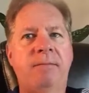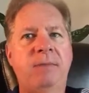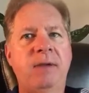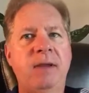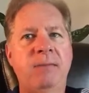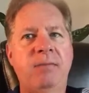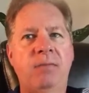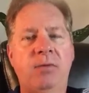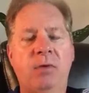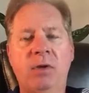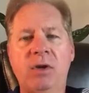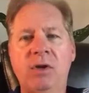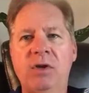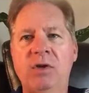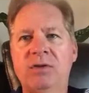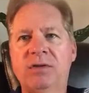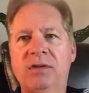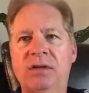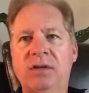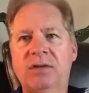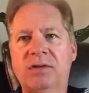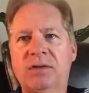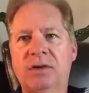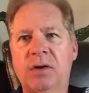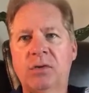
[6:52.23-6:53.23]
People are
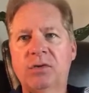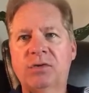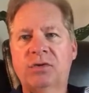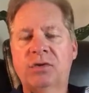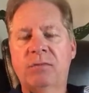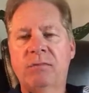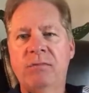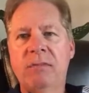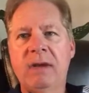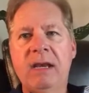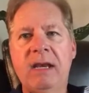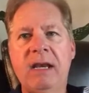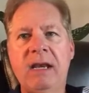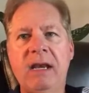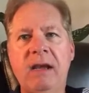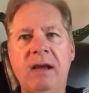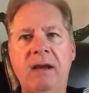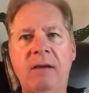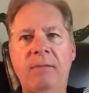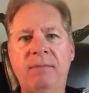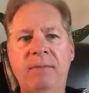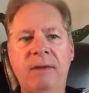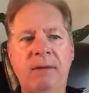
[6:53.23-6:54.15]
using social media.